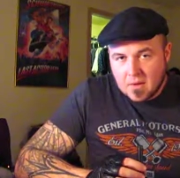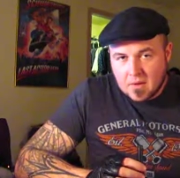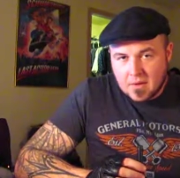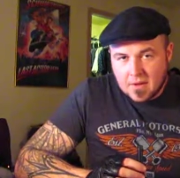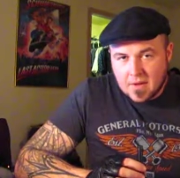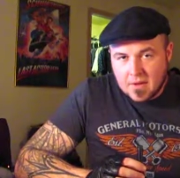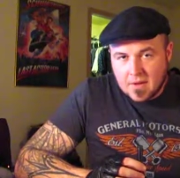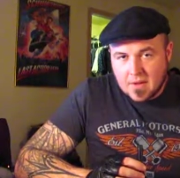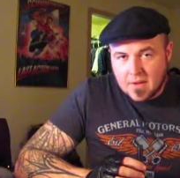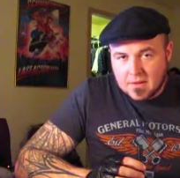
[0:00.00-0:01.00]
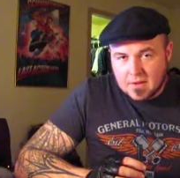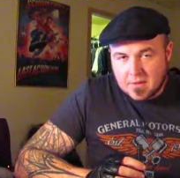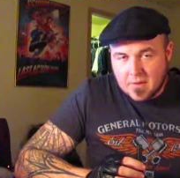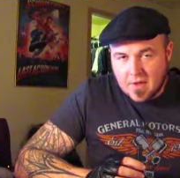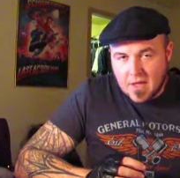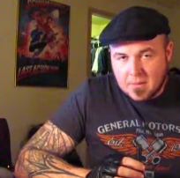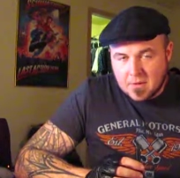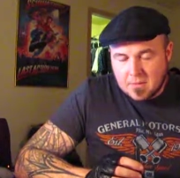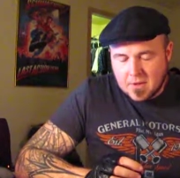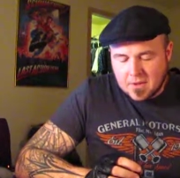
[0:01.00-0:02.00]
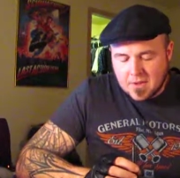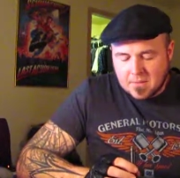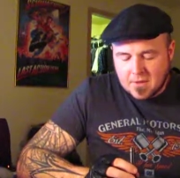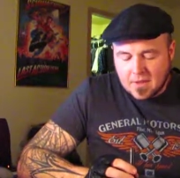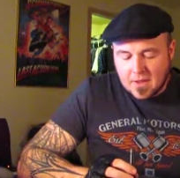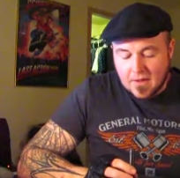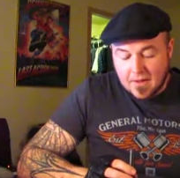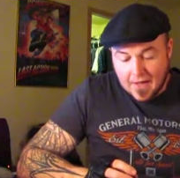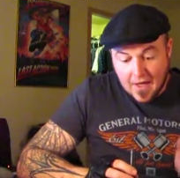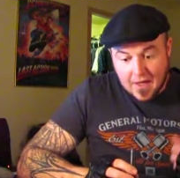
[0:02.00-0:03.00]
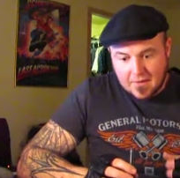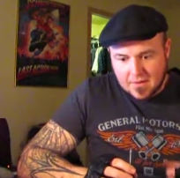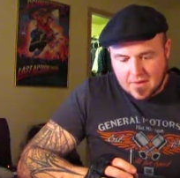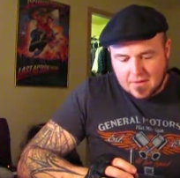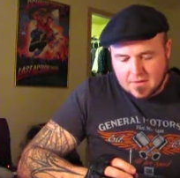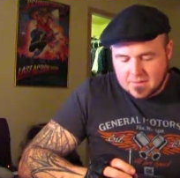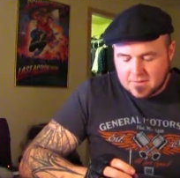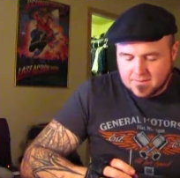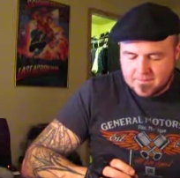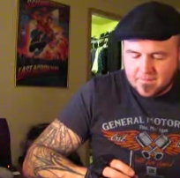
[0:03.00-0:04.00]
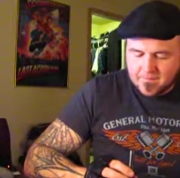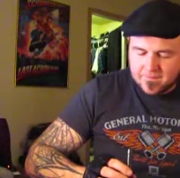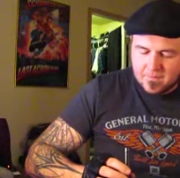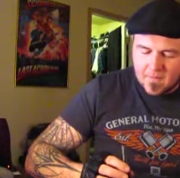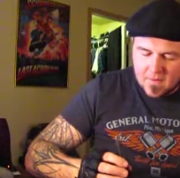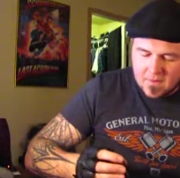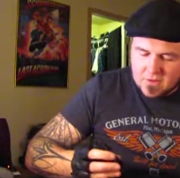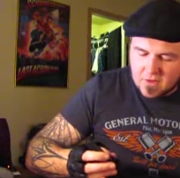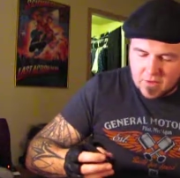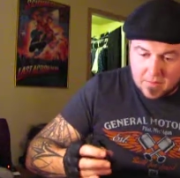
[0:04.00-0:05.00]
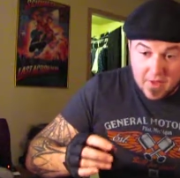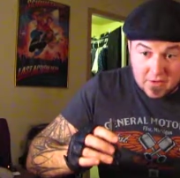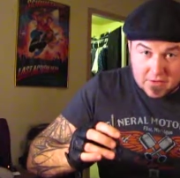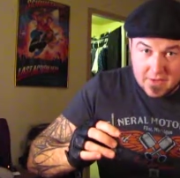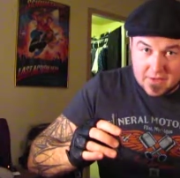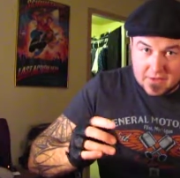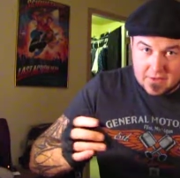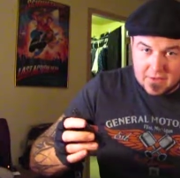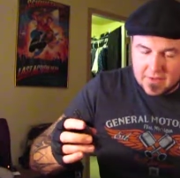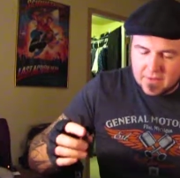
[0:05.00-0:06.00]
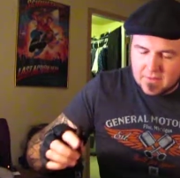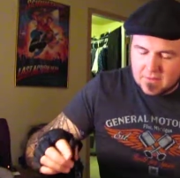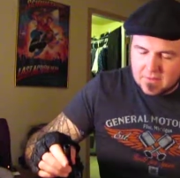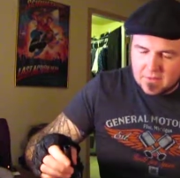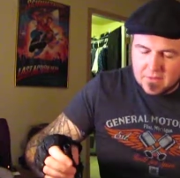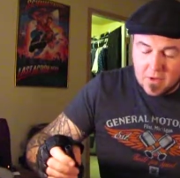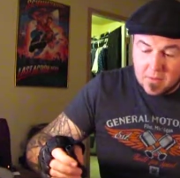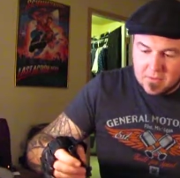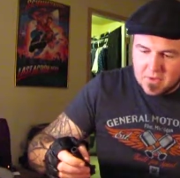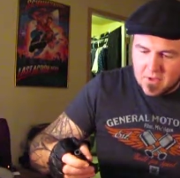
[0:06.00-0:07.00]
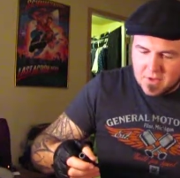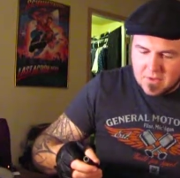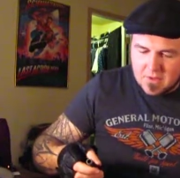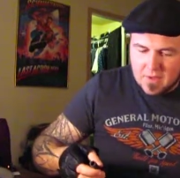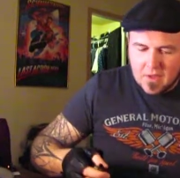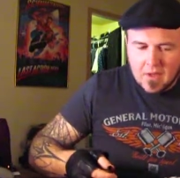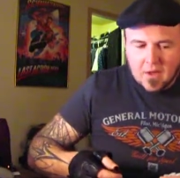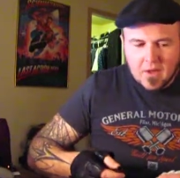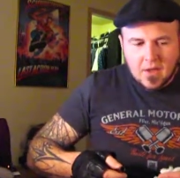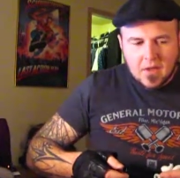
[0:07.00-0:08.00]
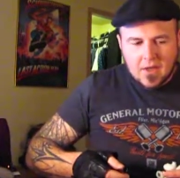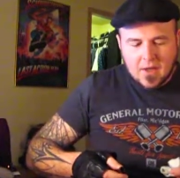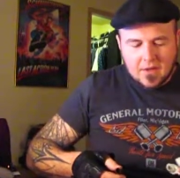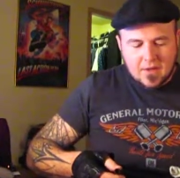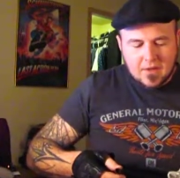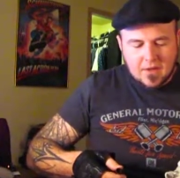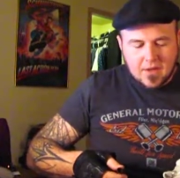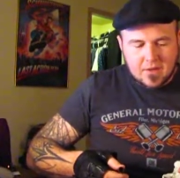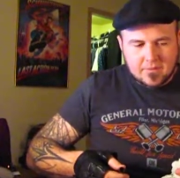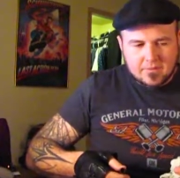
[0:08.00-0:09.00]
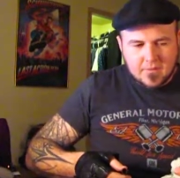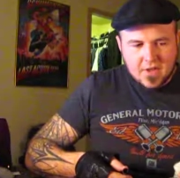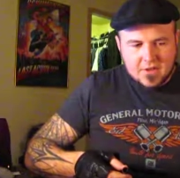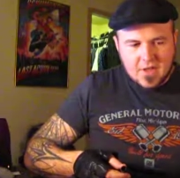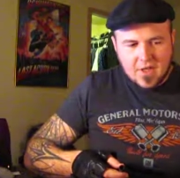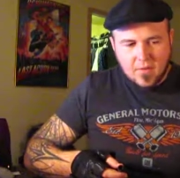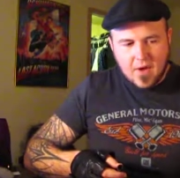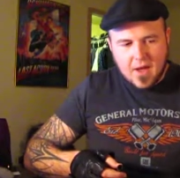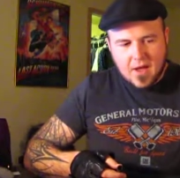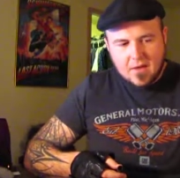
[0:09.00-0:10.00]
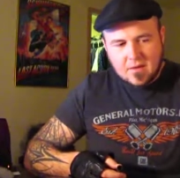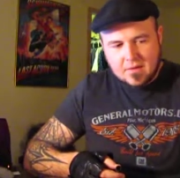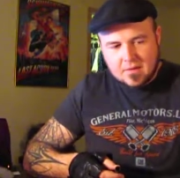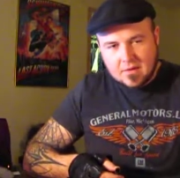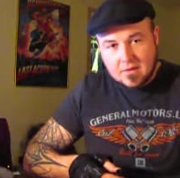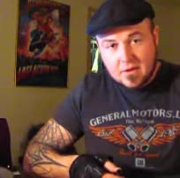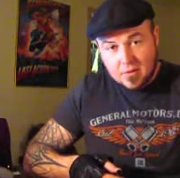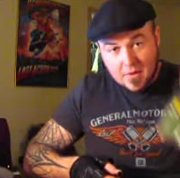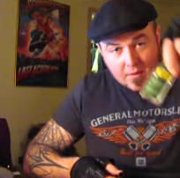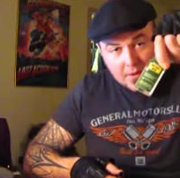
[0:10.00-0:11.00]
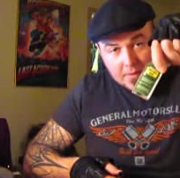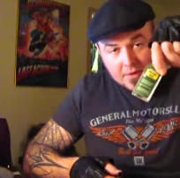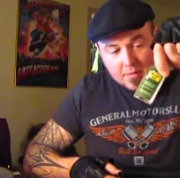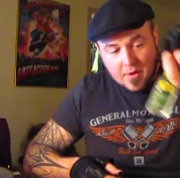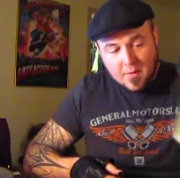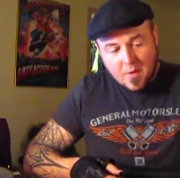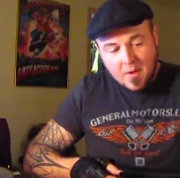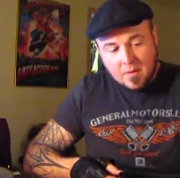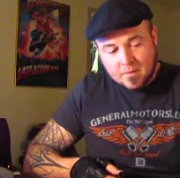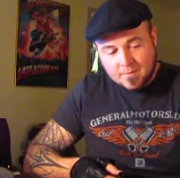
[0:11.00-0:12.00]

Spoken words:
or anything else that might happen to build up in there out of it, so the barrel's nice and clean, so there's no obstructions. And then you just take a rag, a little bit of Remington rim oil,